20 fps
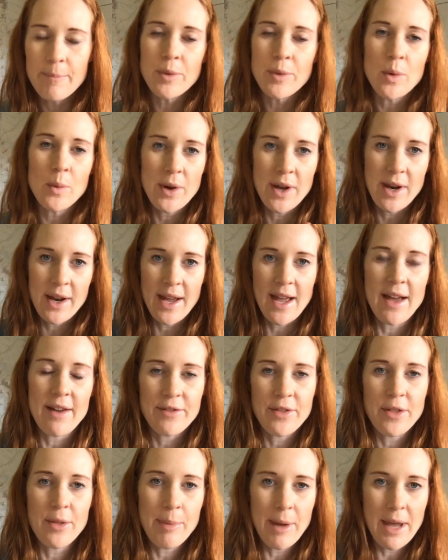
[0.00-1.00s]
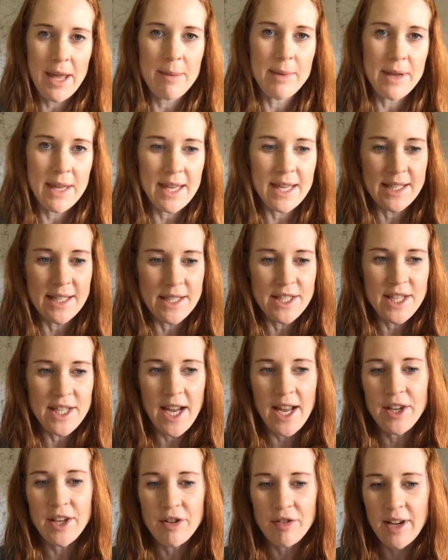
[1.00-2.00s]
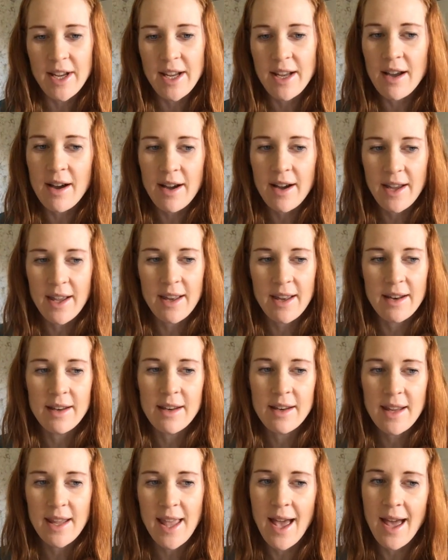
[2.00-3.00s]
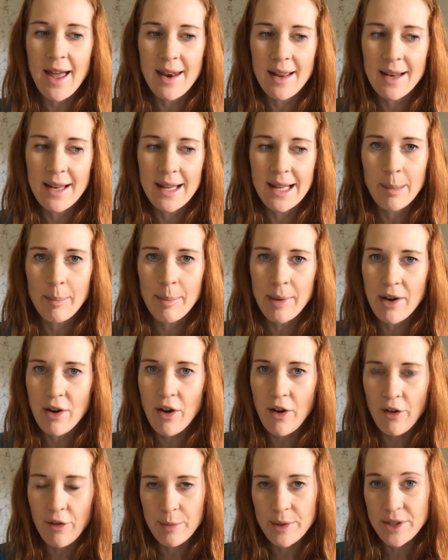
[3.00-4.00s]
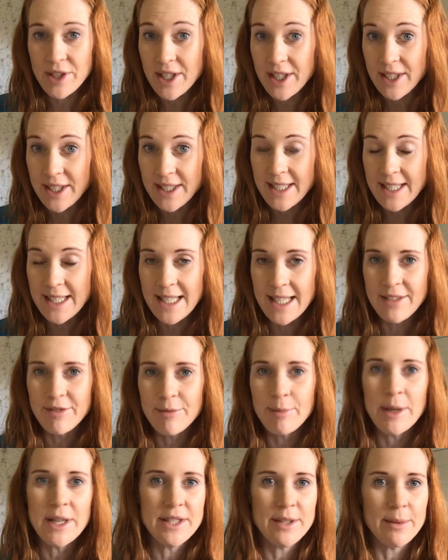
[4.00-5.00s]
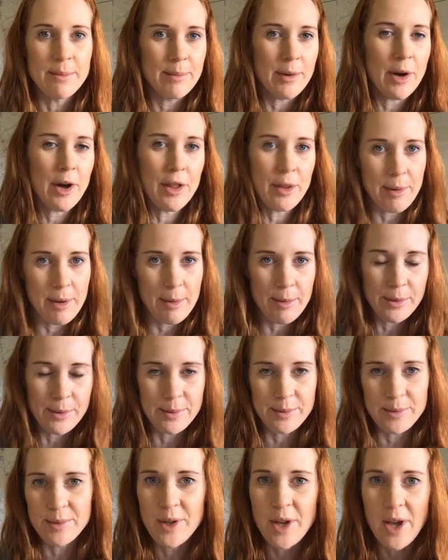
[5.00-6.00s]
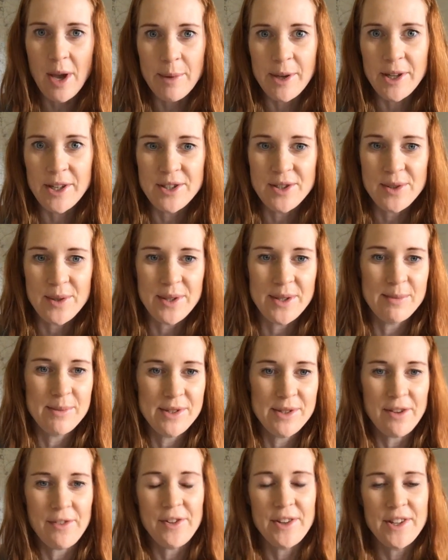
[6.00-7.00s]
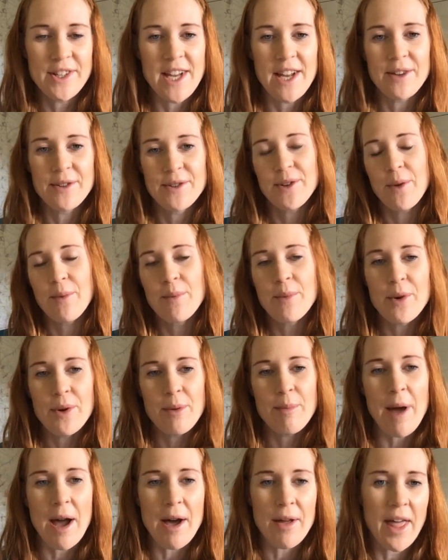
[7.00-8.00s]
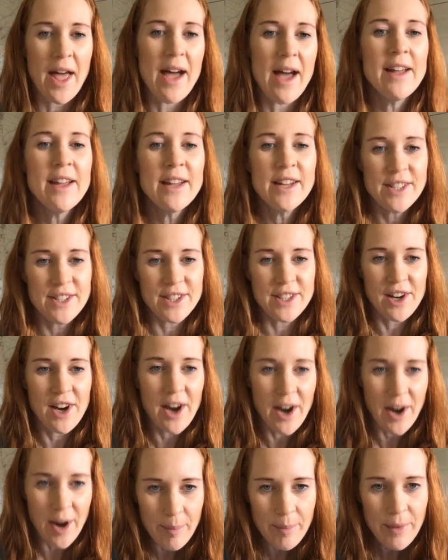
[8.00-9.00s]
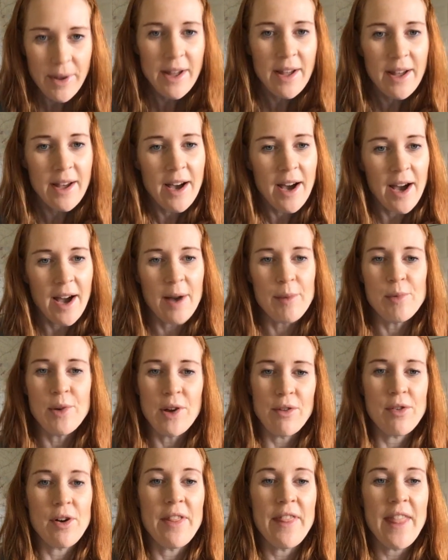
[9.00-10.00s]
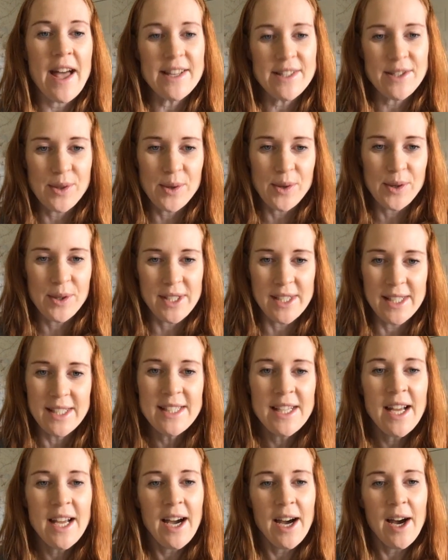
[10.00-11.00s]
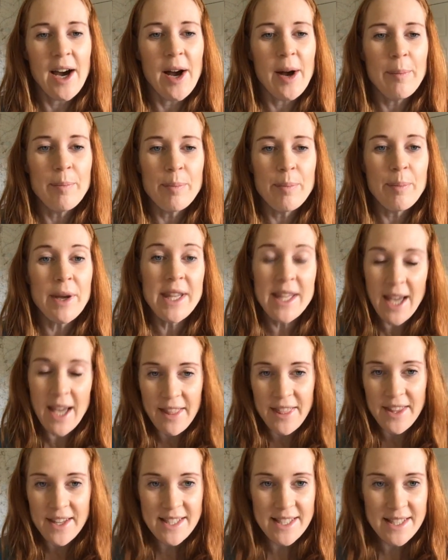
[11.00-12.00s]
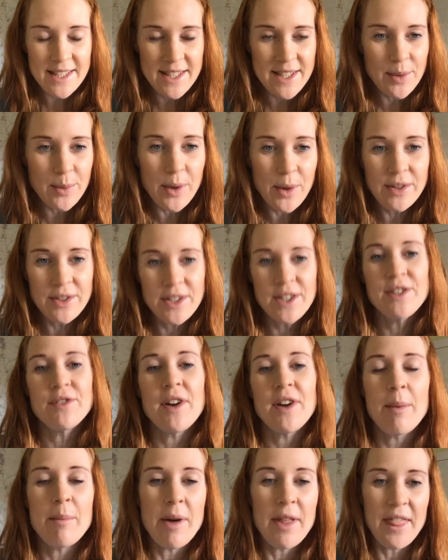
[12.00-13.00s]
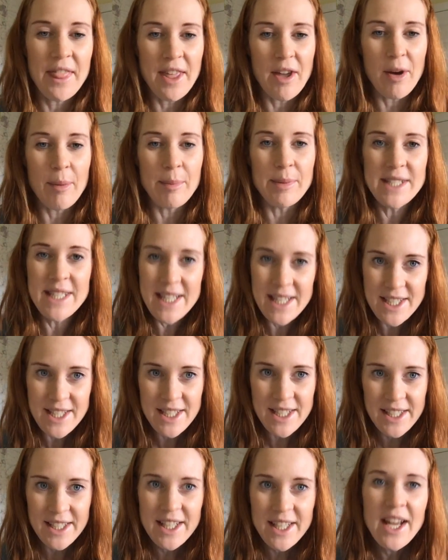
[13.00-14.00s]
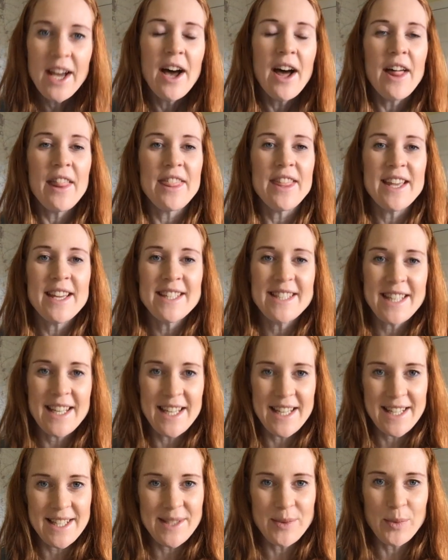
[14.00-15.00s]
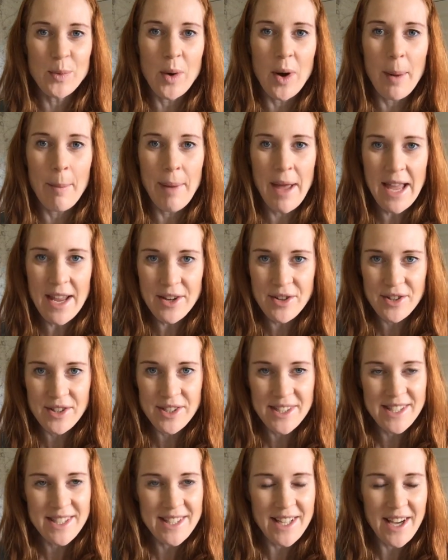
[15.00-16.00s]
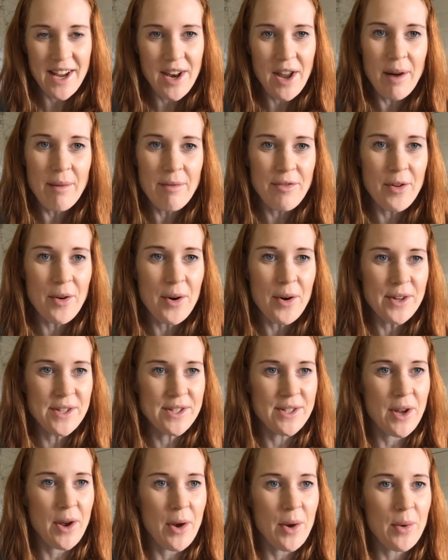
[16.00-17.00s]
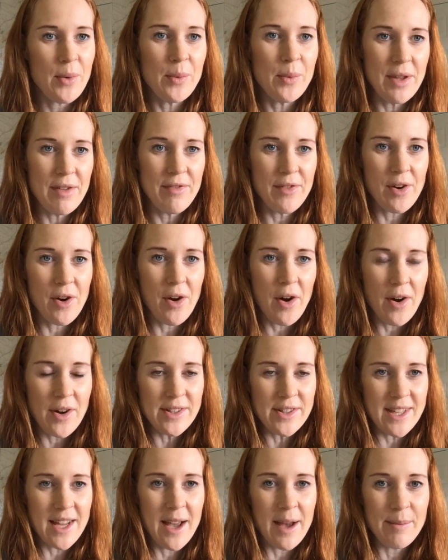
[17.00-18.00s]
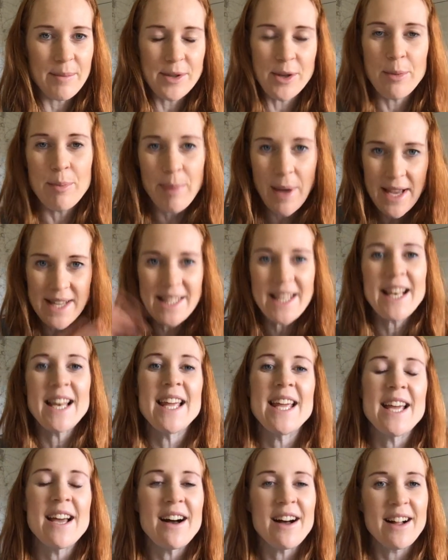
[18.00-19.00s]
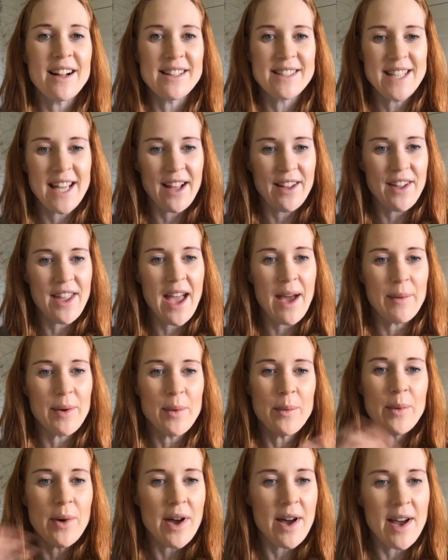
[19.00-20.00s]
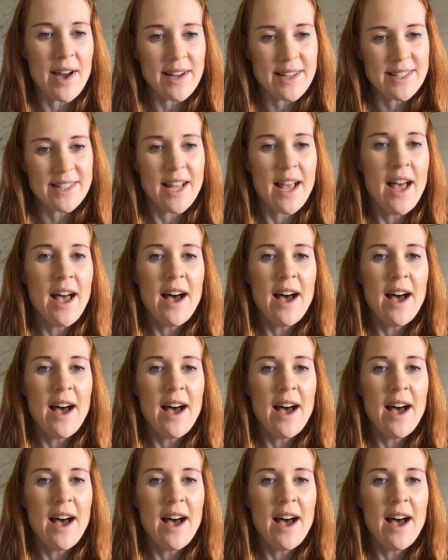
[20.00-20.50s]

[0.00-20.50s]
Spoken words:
when I have the baby in January, I can get a little bit of maternity leave by some other people coming and doing some stuff on the channel. So more about that to come when I've got that sorted. But yeah, this is the Wild Ginger Running monthly competition. This is what patrons sign up for. So we've got, so basically I'll tell you how it works.